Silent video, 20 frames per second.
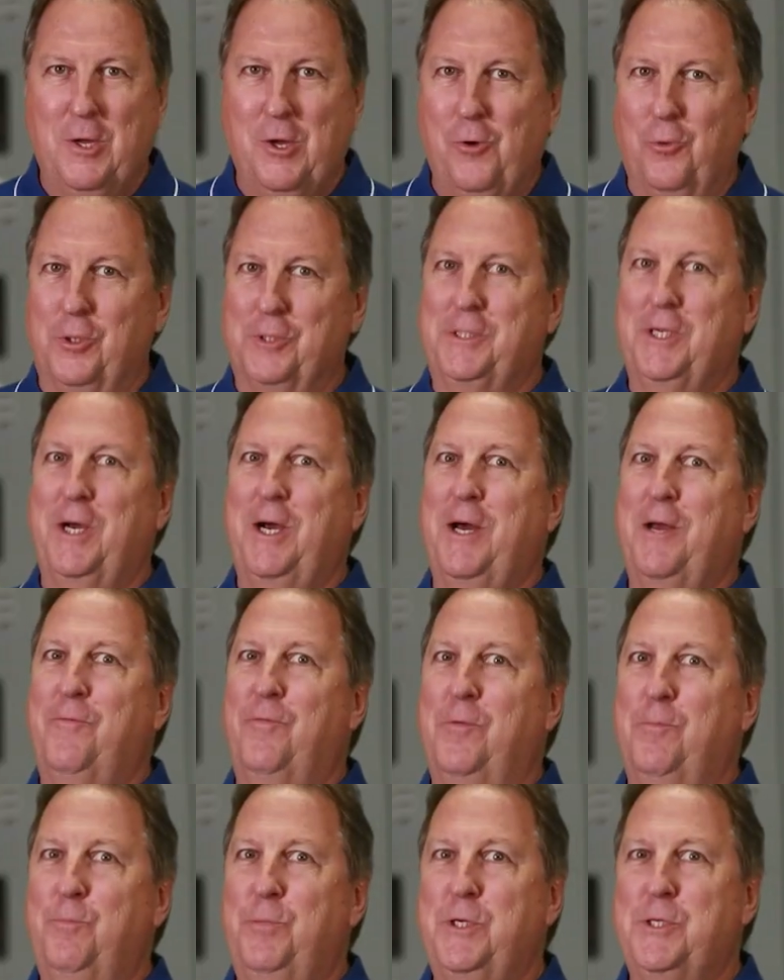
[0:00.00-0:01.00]
Well,
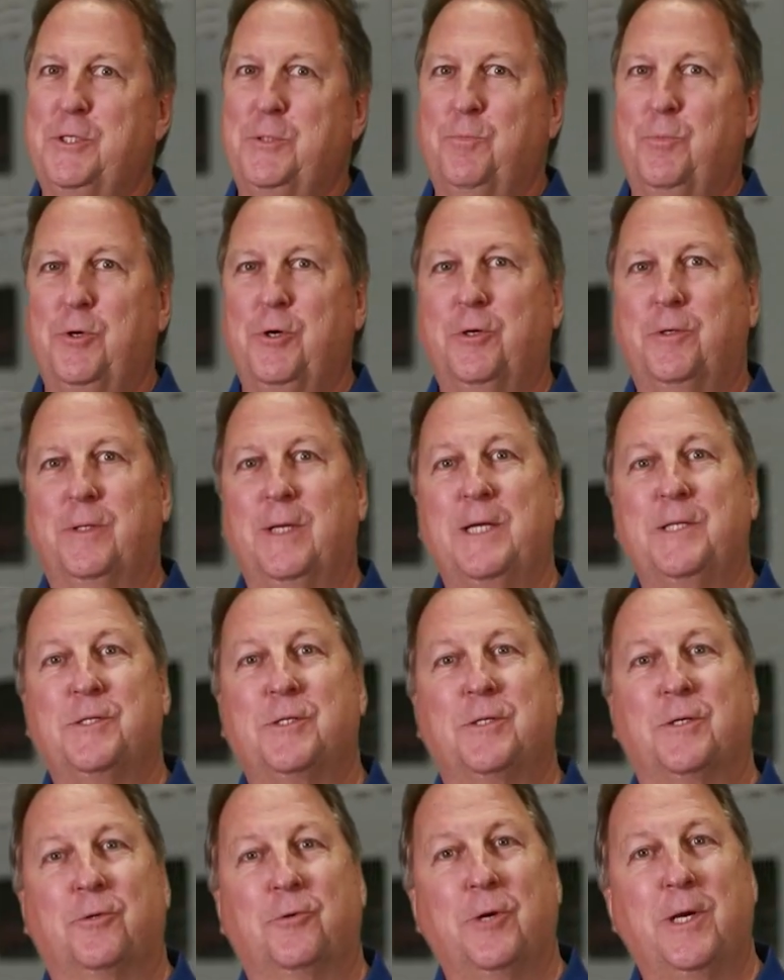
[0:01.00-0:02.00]
Todd from Pittsburgh,
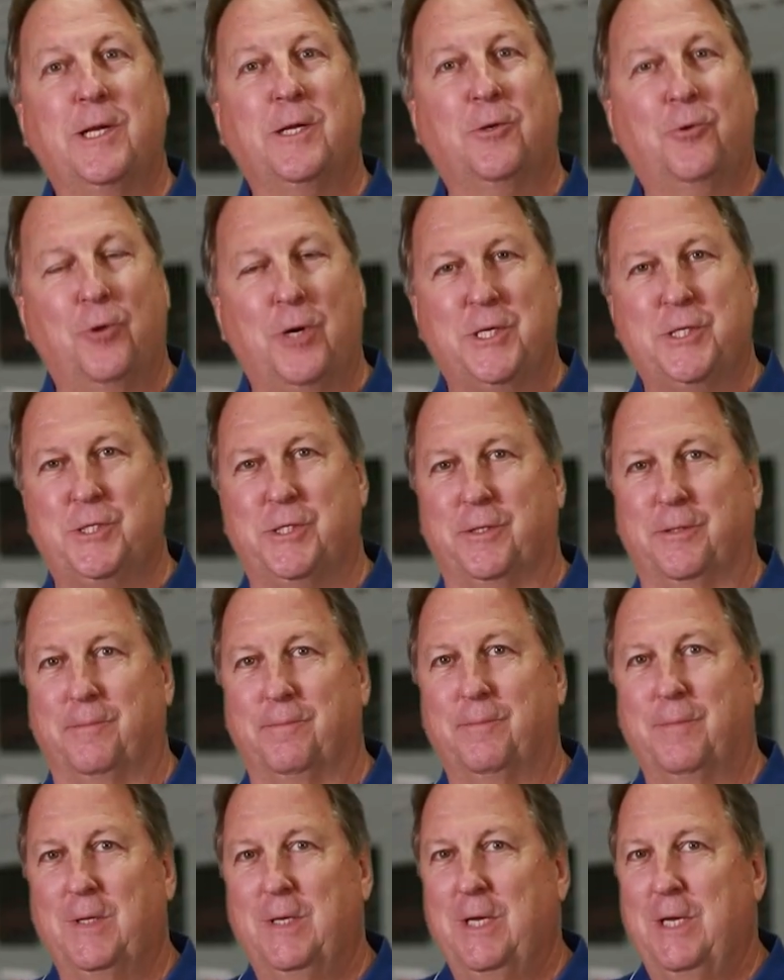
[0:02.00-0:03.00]
that's a great
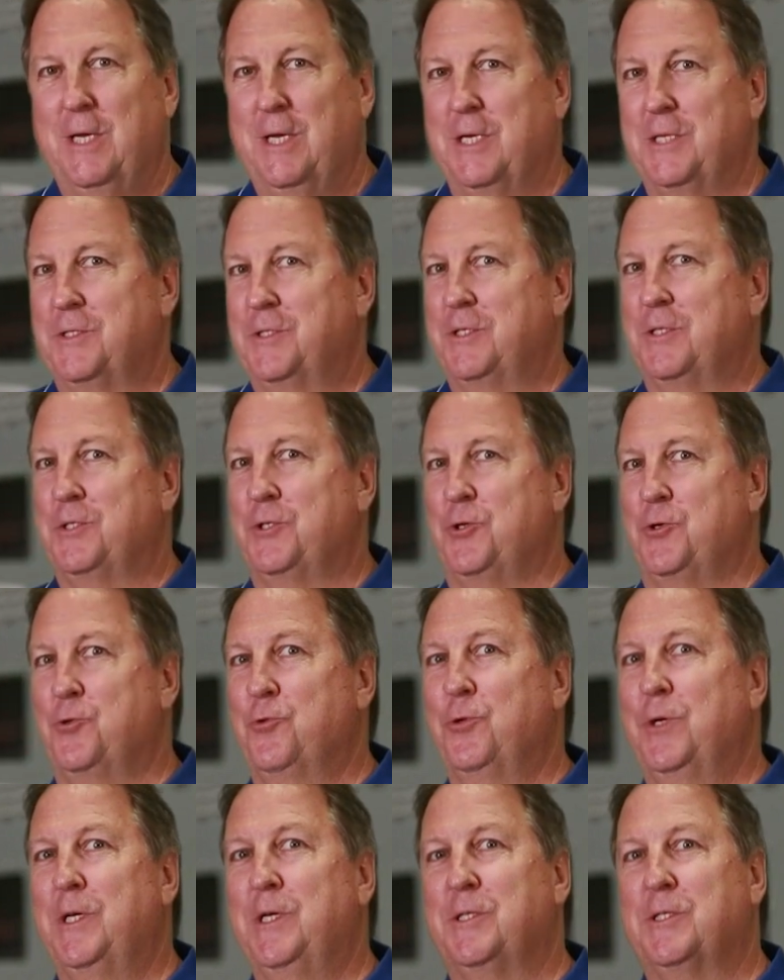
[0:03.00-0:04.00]
question. And since
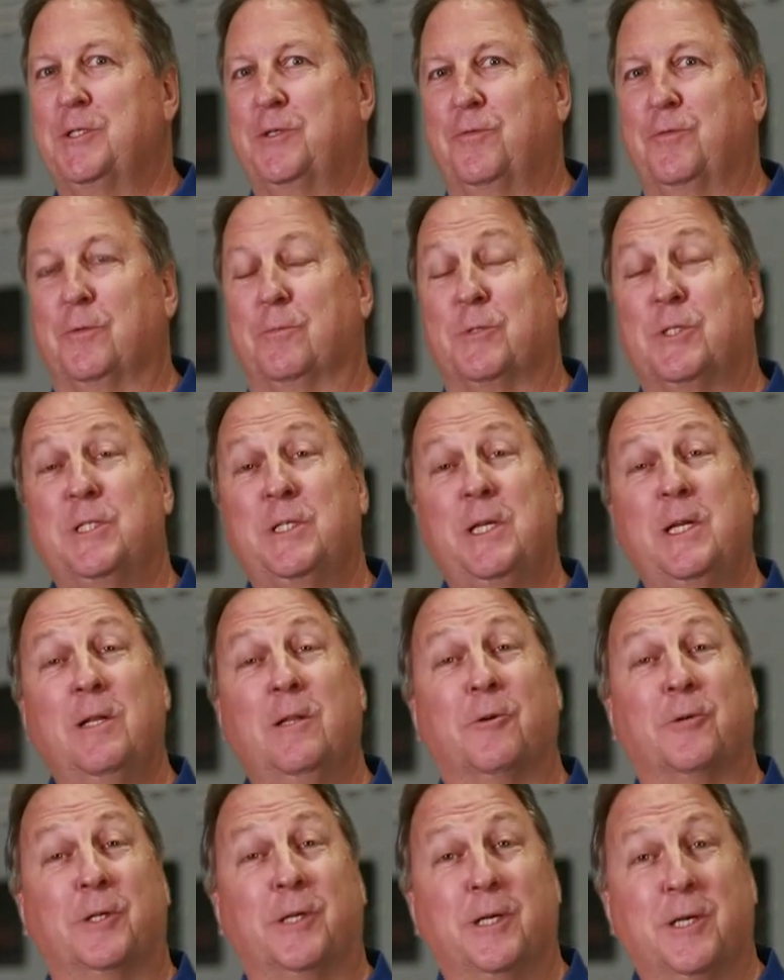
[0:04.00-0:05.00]
UN's from
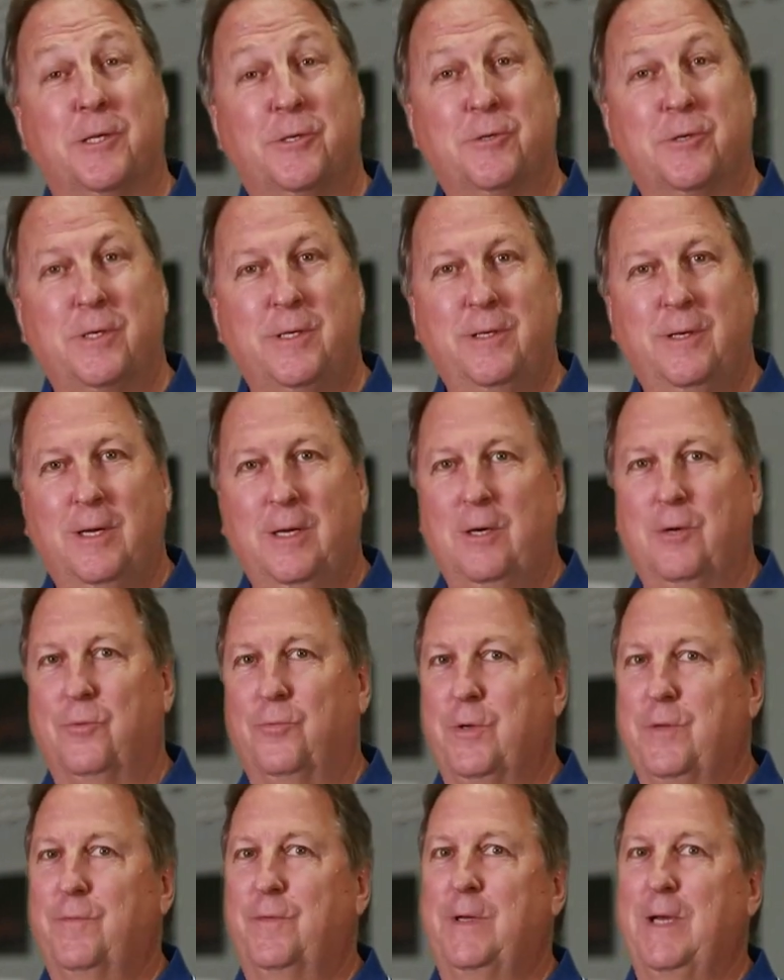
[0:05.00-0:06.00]
Steeler country,
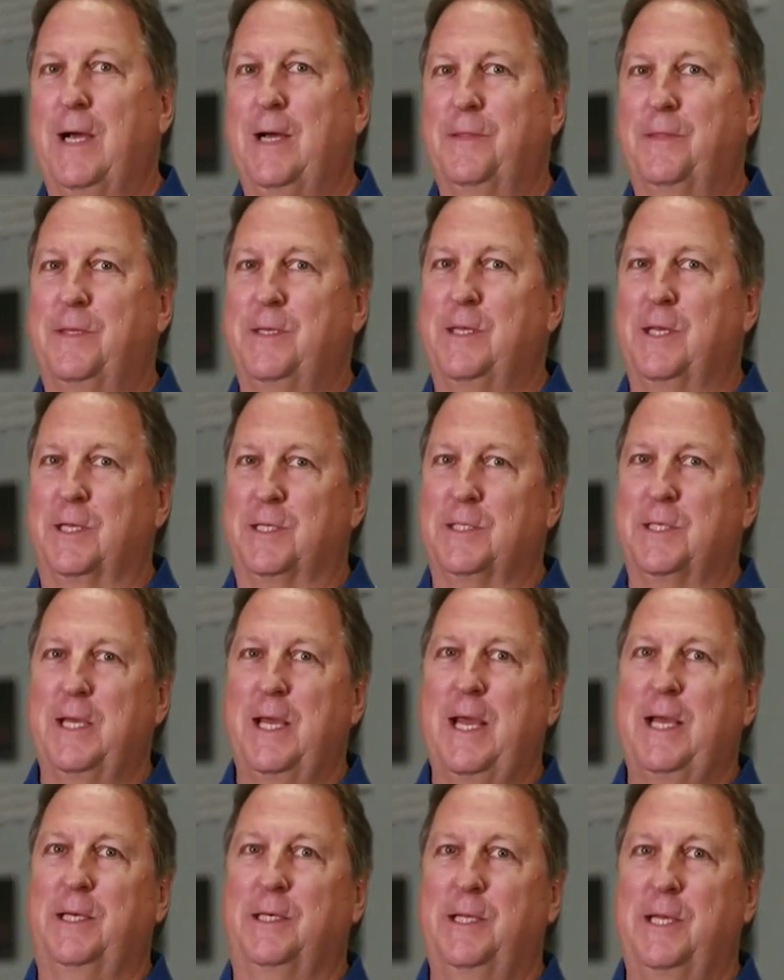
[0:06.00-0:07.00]
we've got the
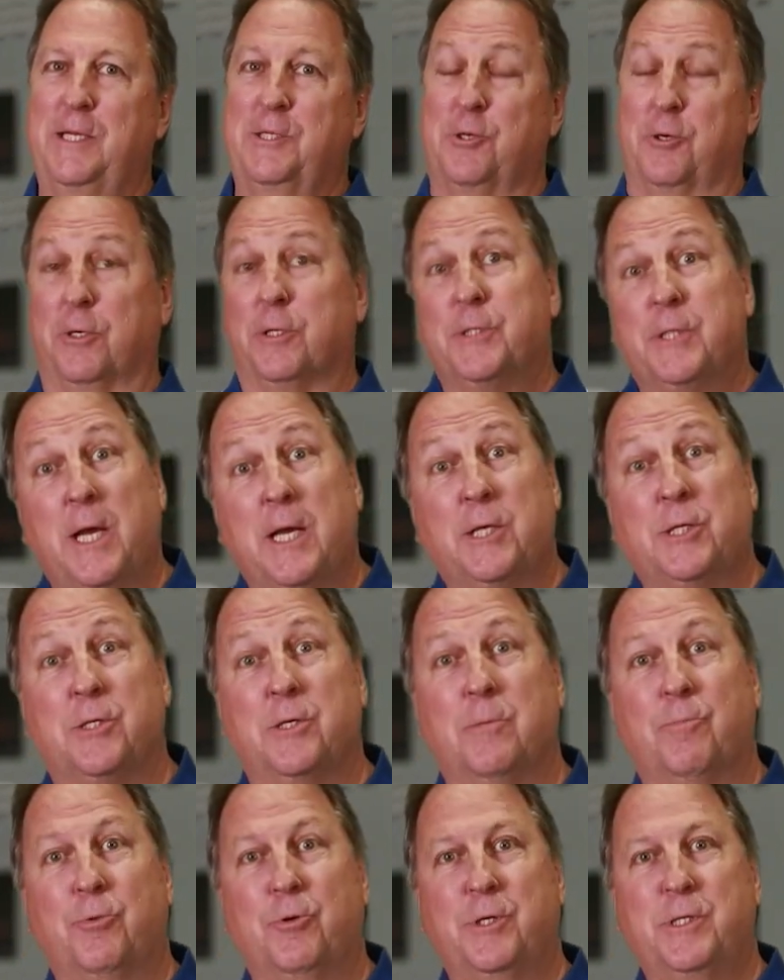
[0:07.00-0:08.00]
exact answer. And it's
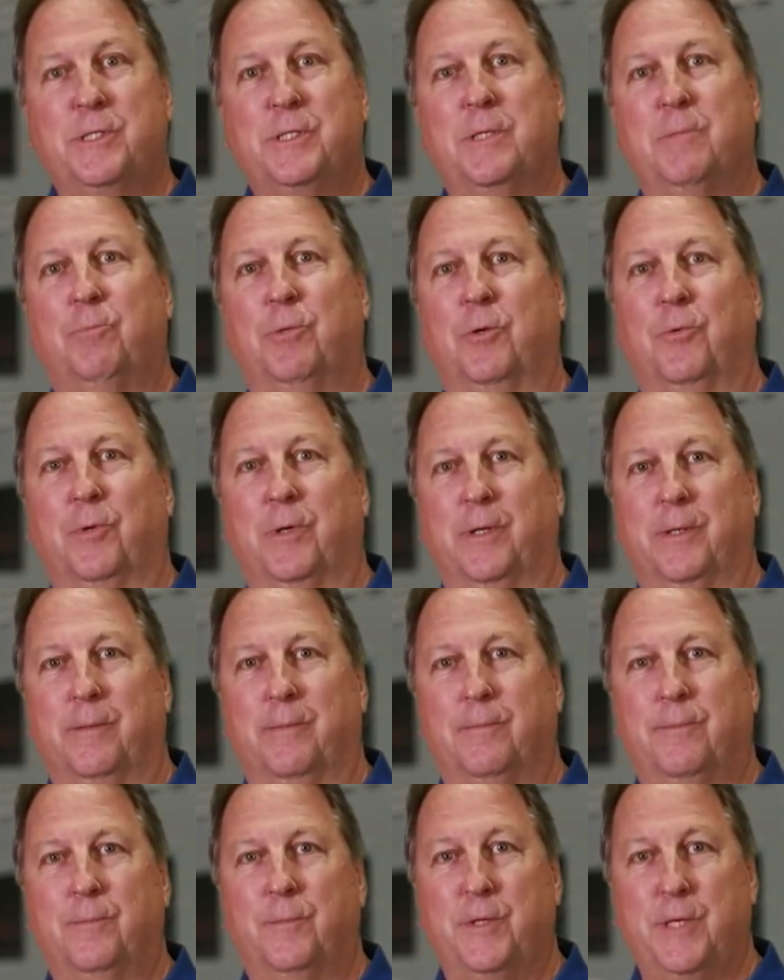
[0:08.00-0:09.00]
actually a pretty simple
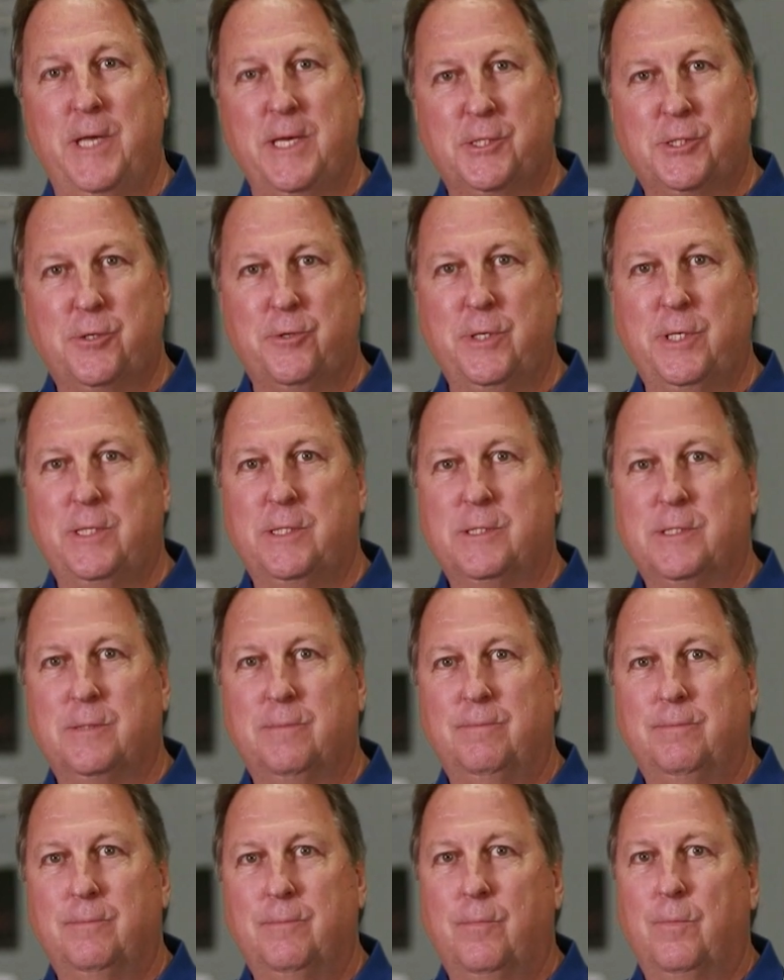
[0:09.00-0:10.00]
one. The answer
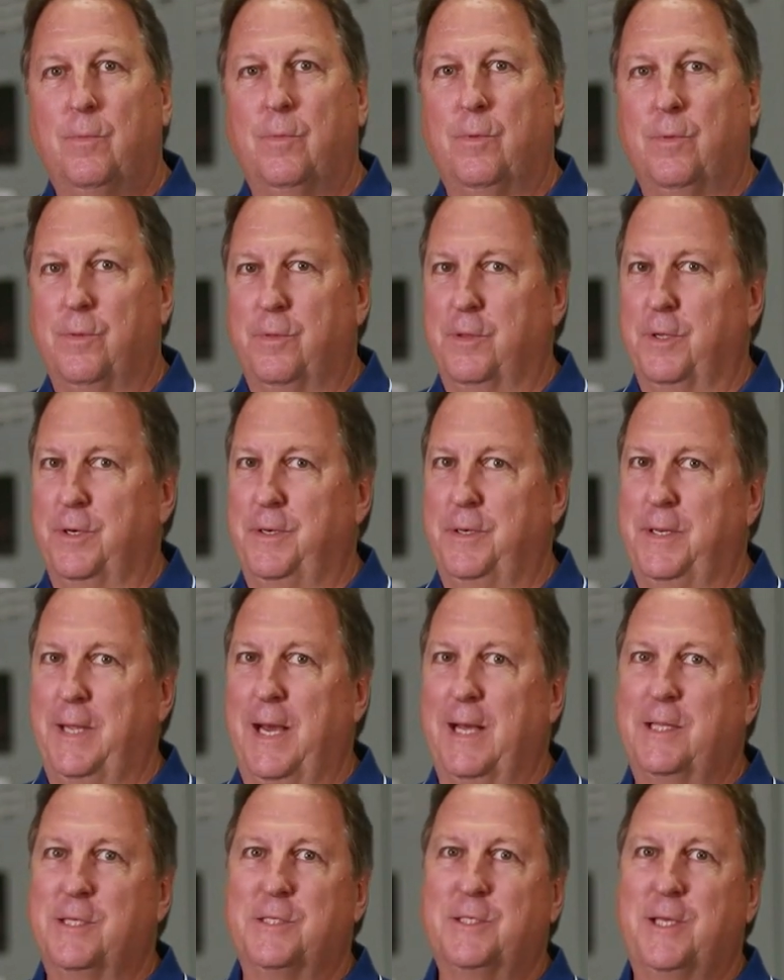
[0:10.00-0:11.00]
is the
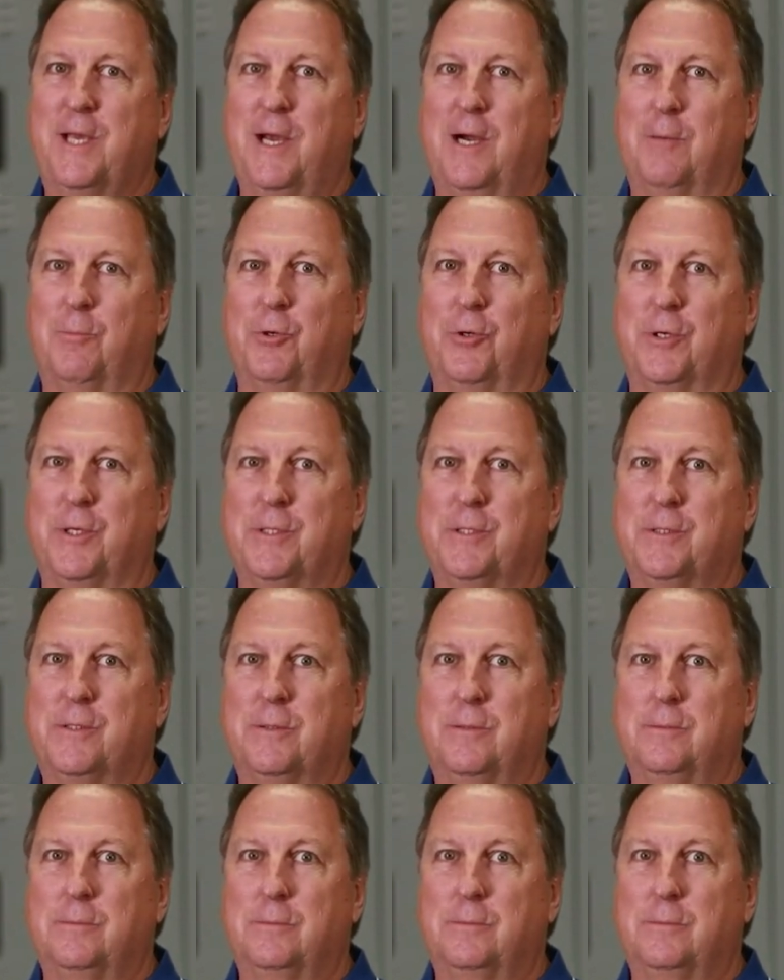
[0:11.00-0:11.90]
Dallas Cowboys.